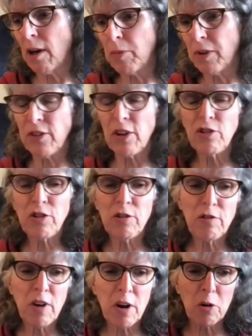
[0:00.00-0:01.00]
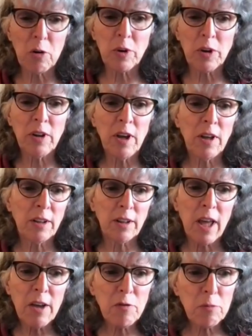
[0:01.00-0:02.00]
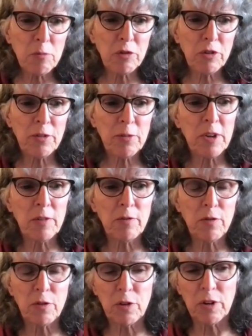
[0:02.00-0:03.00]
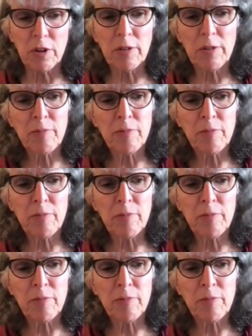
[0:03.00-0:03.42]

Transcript: possession of heroin, life imprisonment for